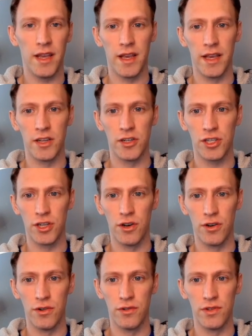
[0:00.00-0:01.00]
It
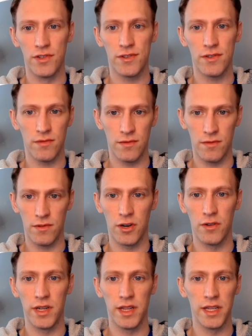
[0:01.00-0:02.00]
shows
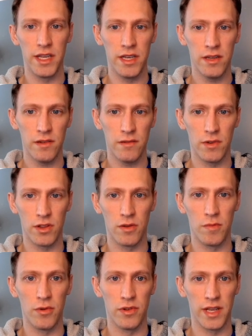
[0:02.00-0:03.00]
currently what
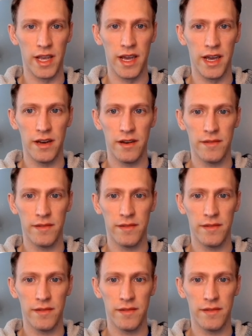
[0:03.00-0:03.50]
they're polling at